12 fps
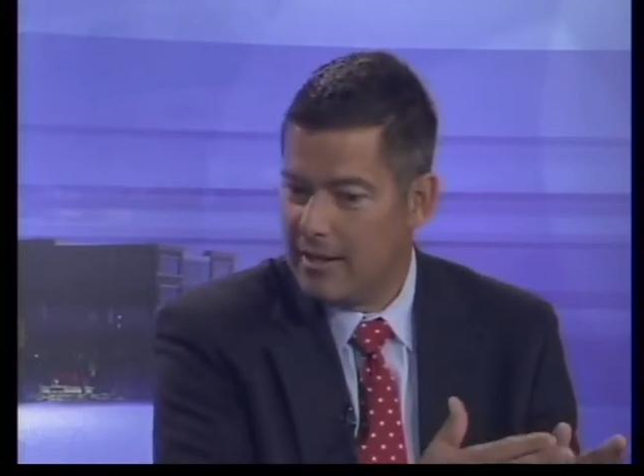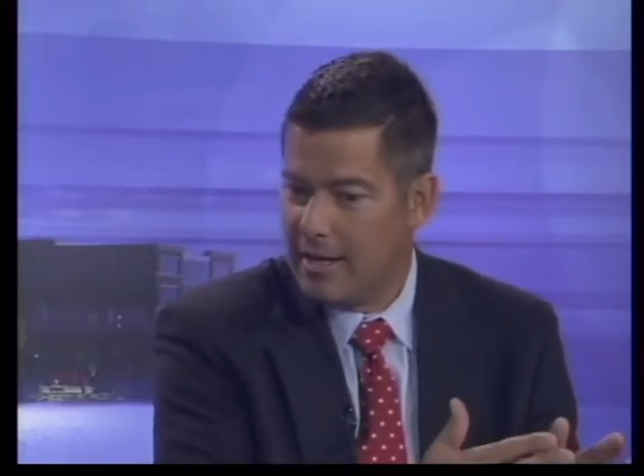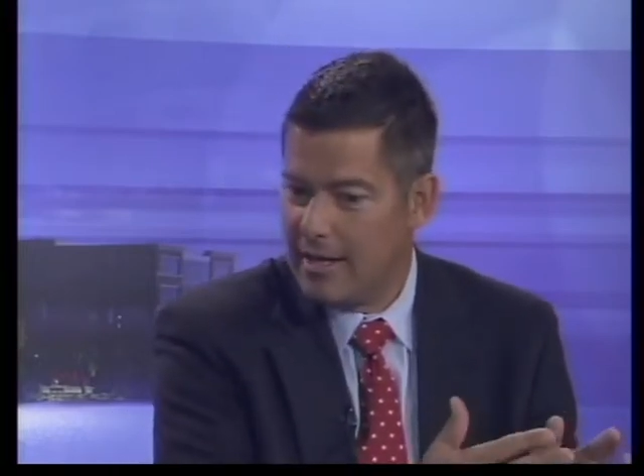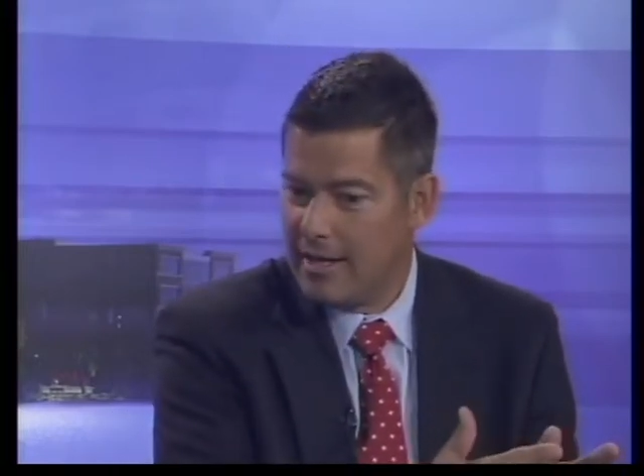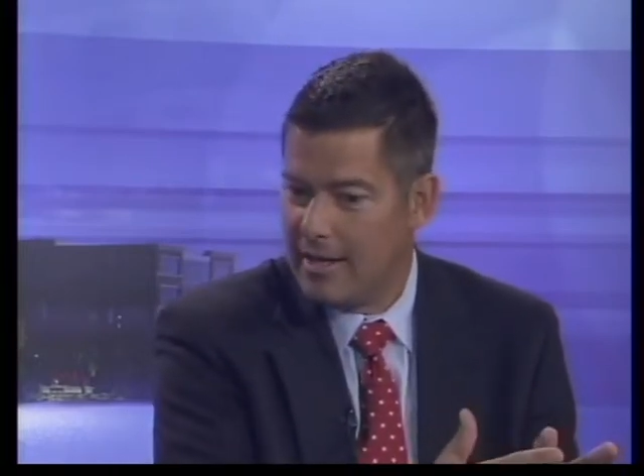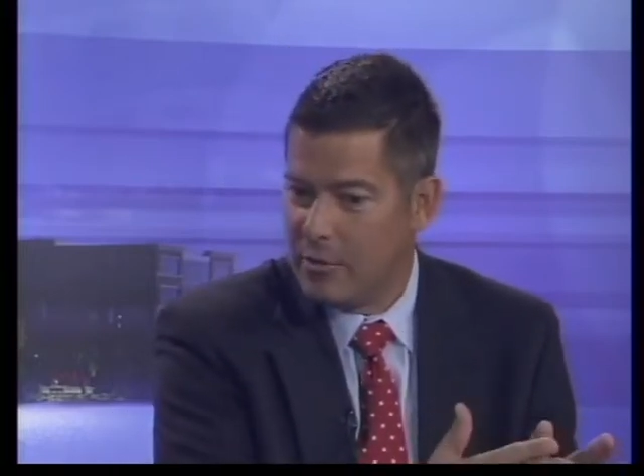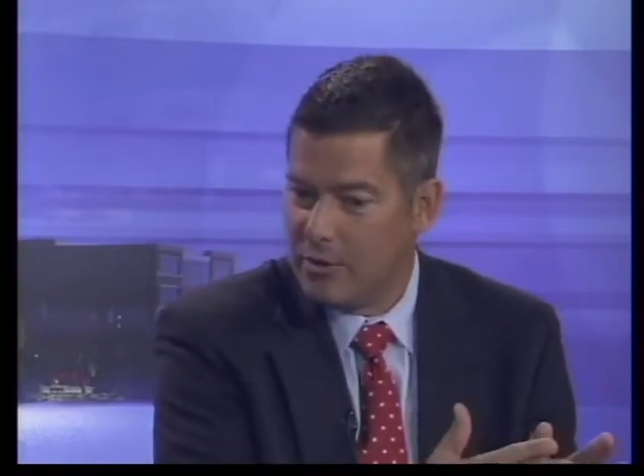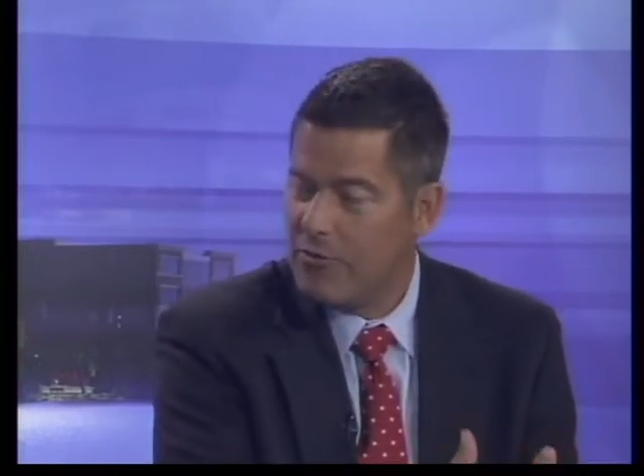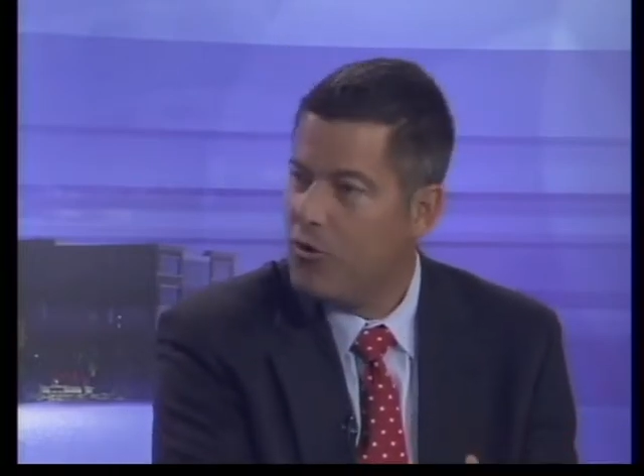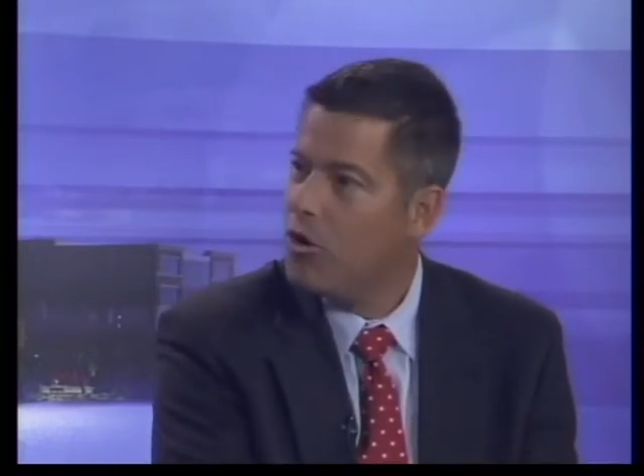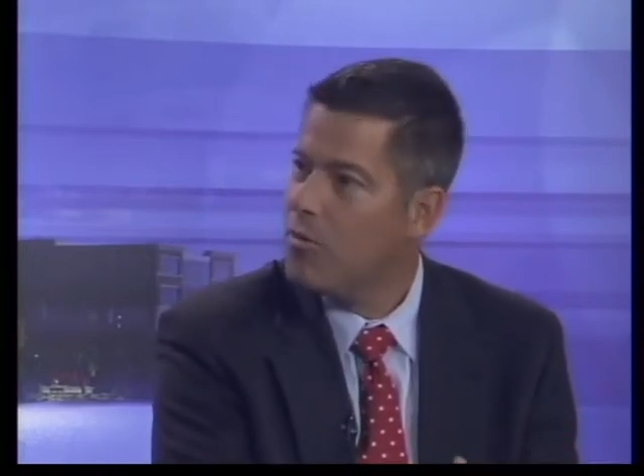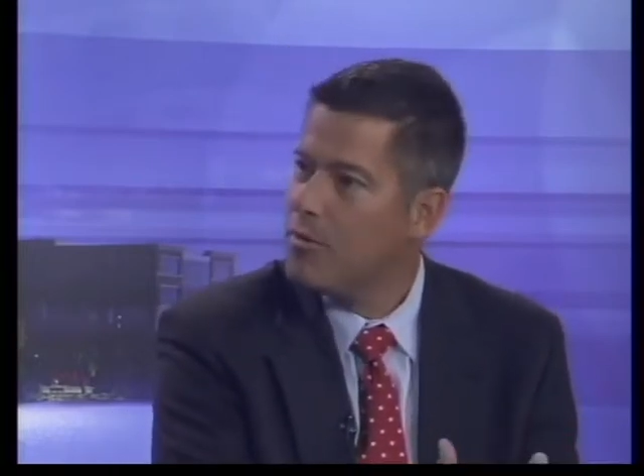and
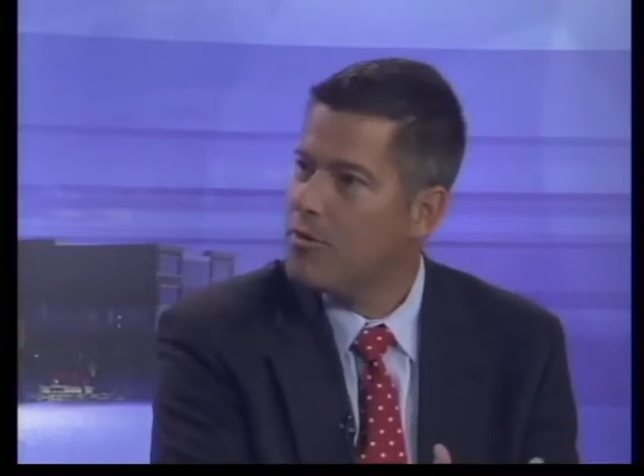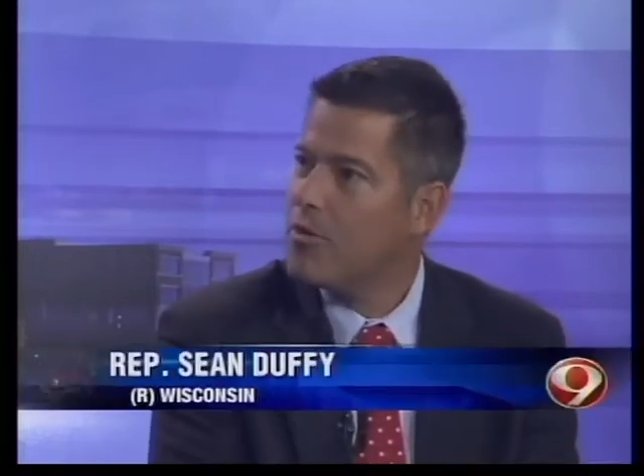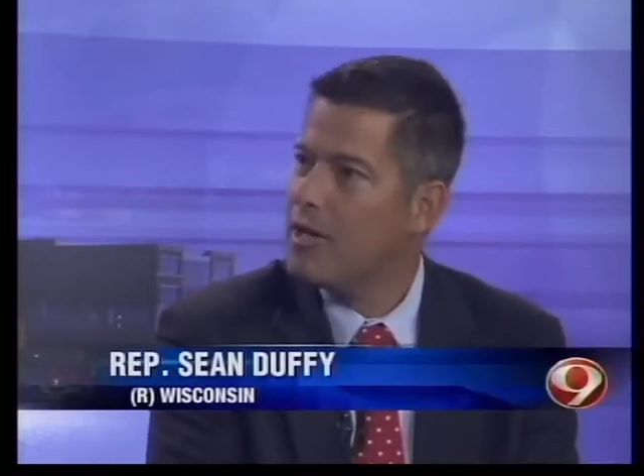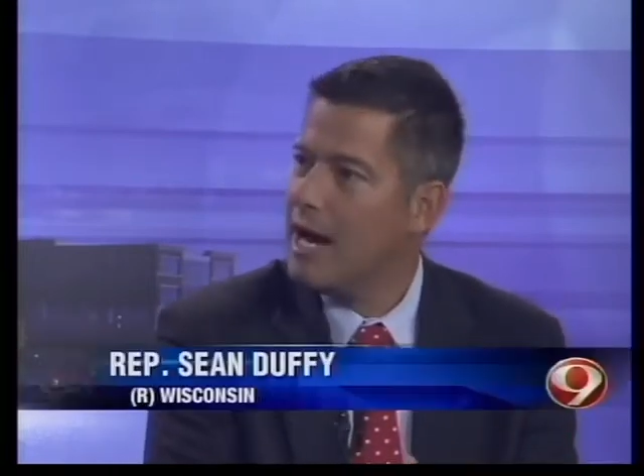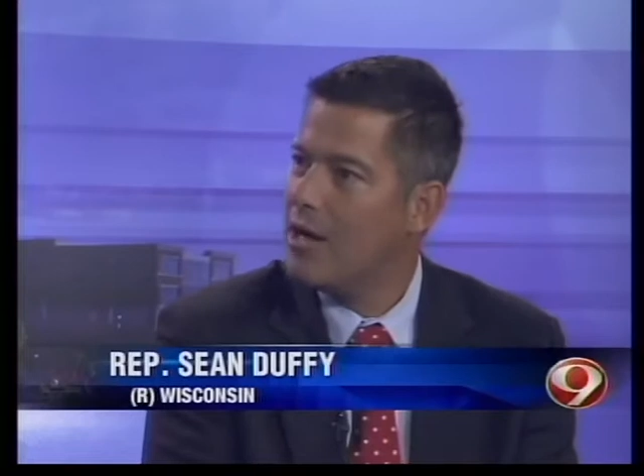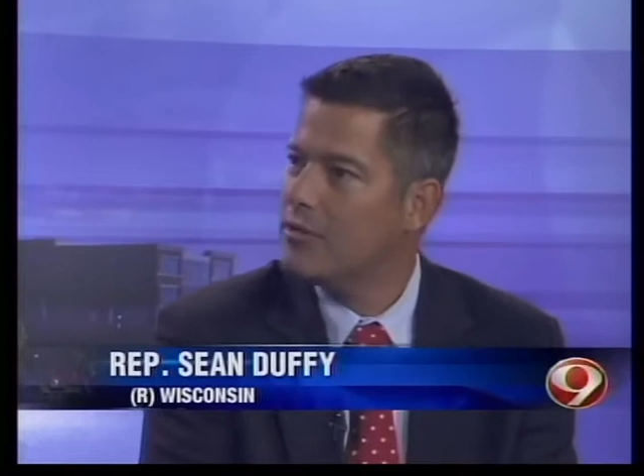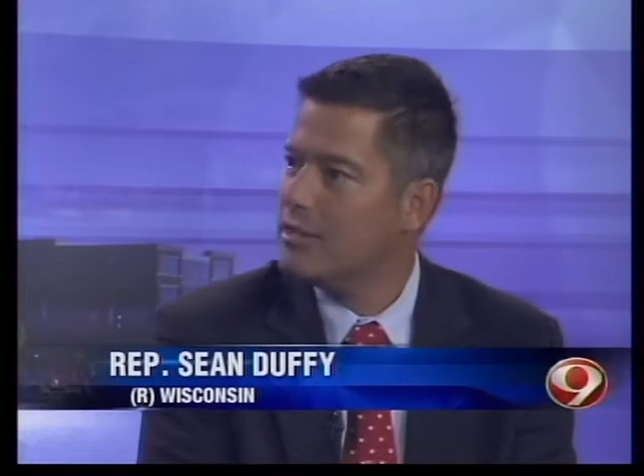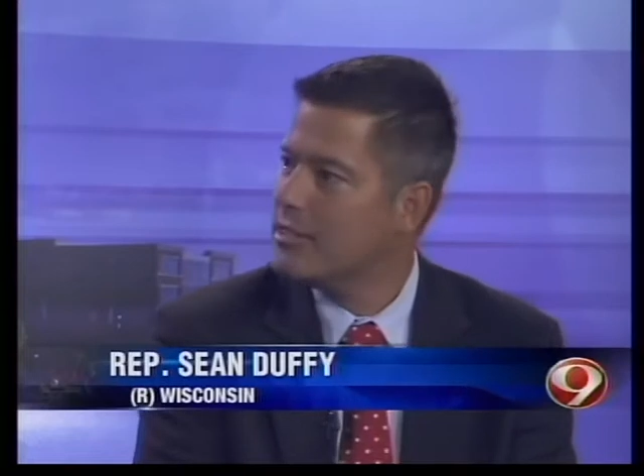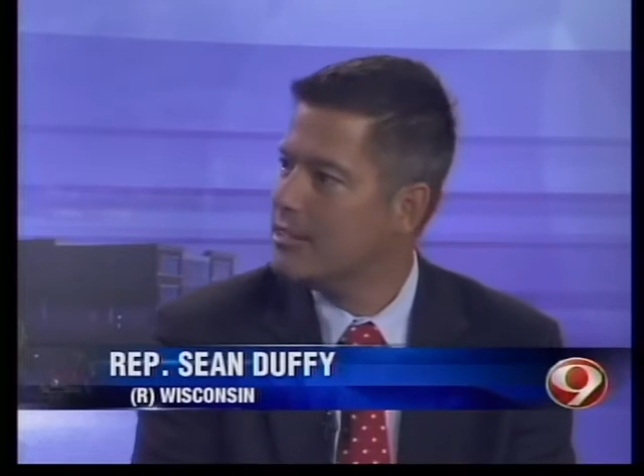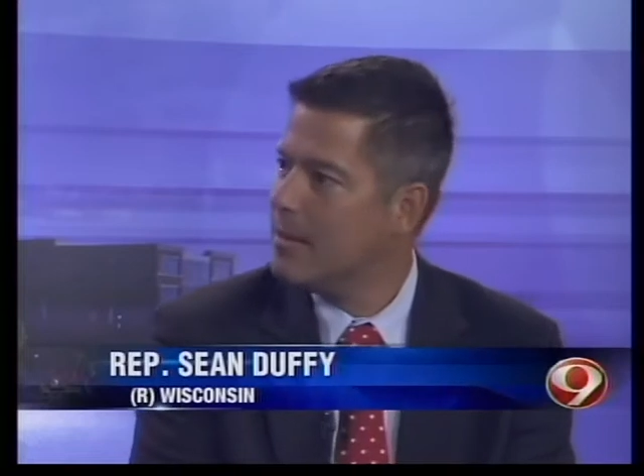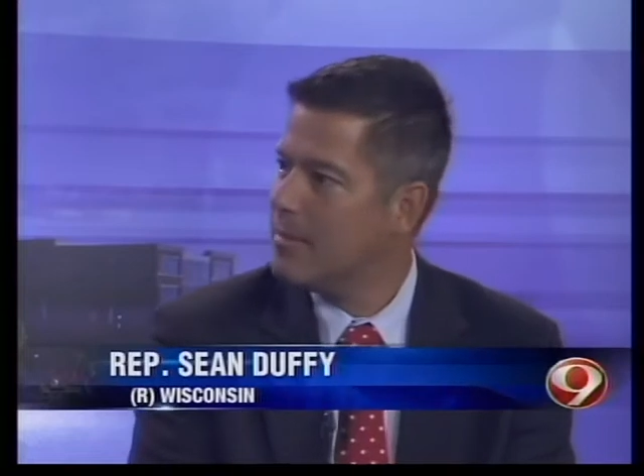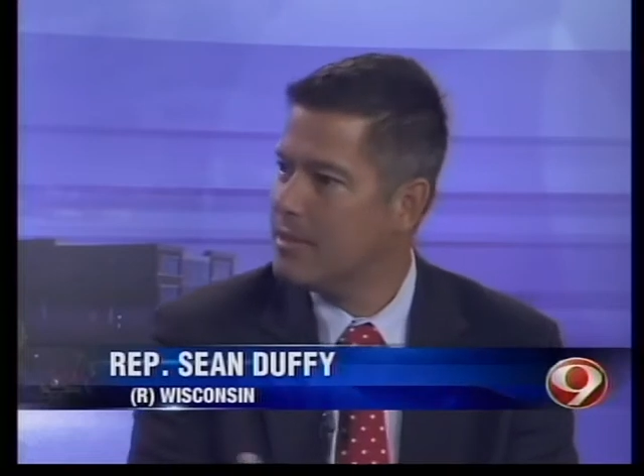reform through the House in a
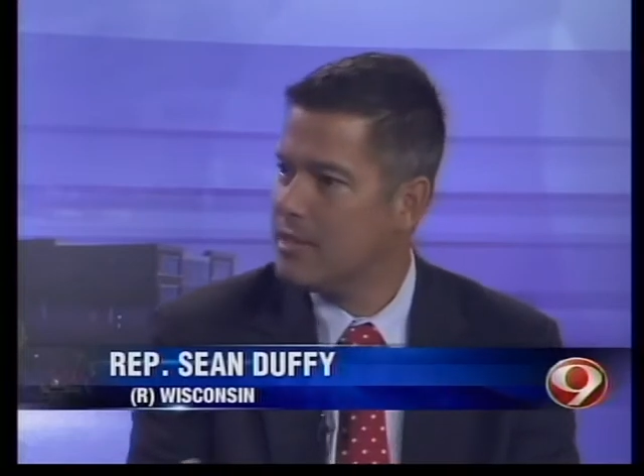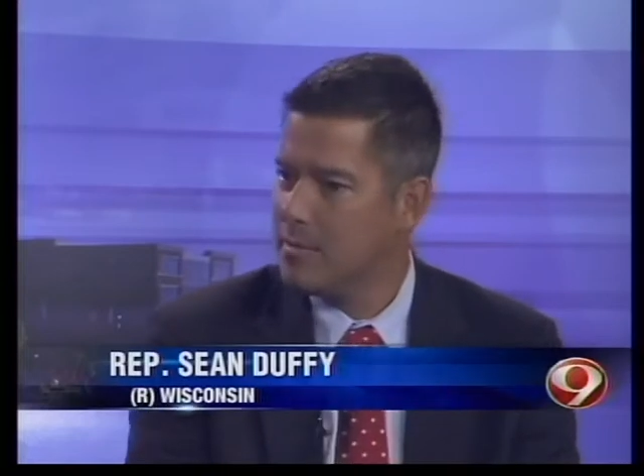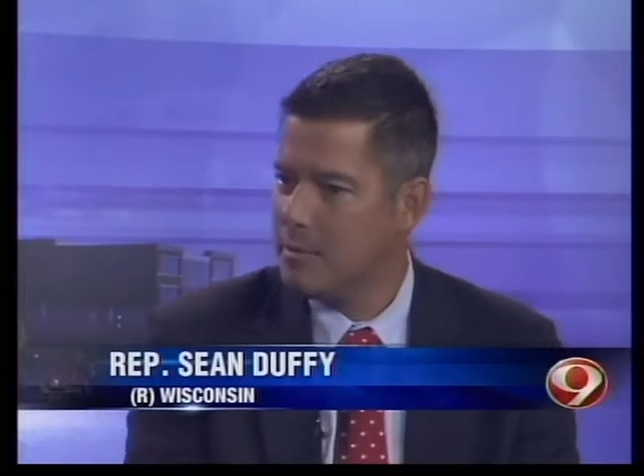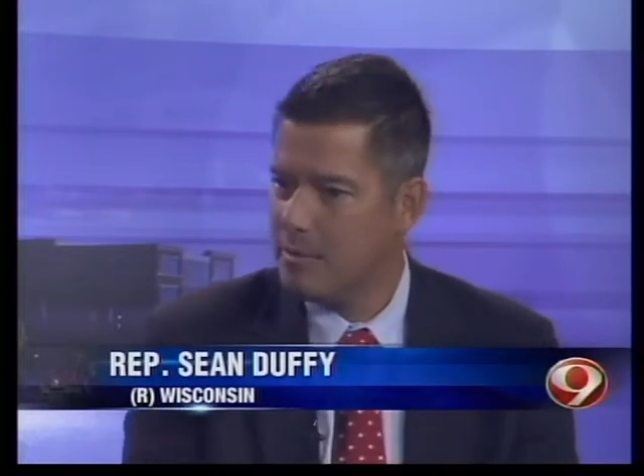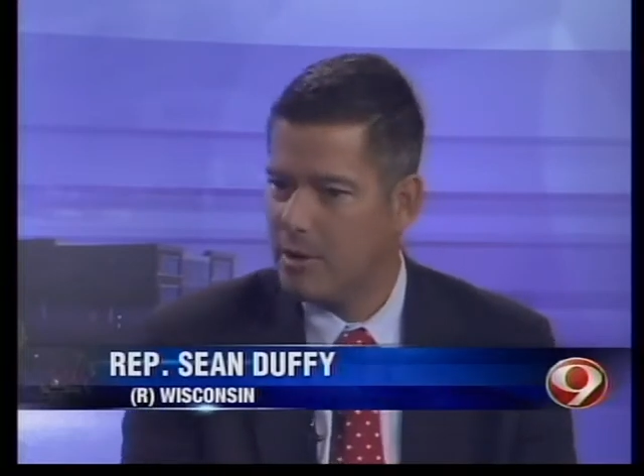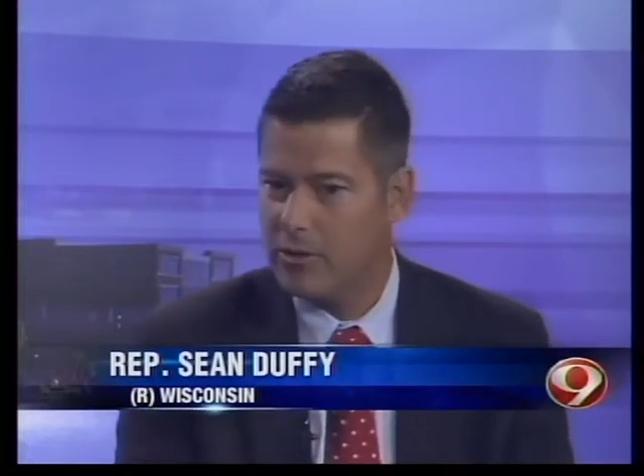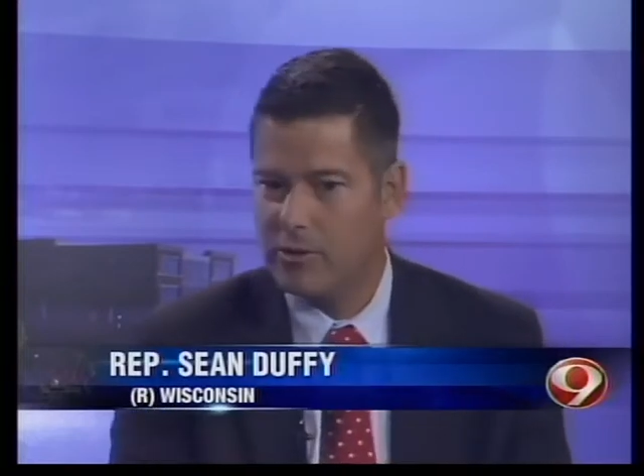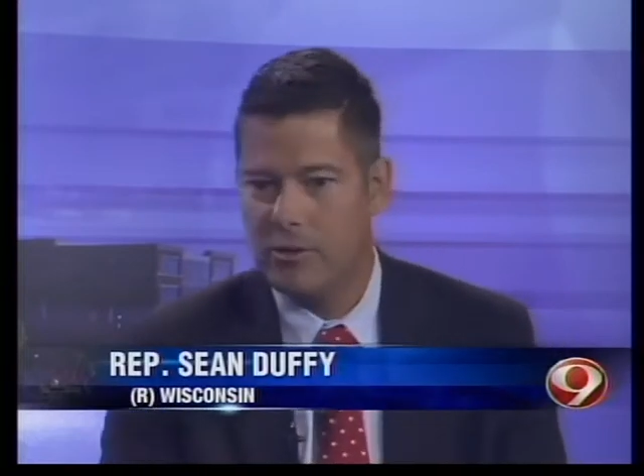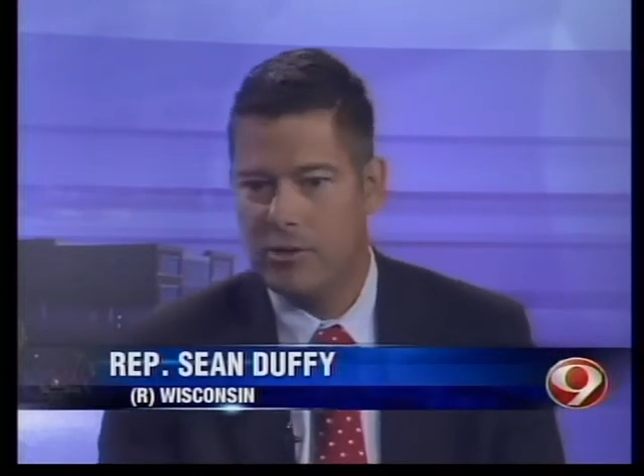step-by-step approach.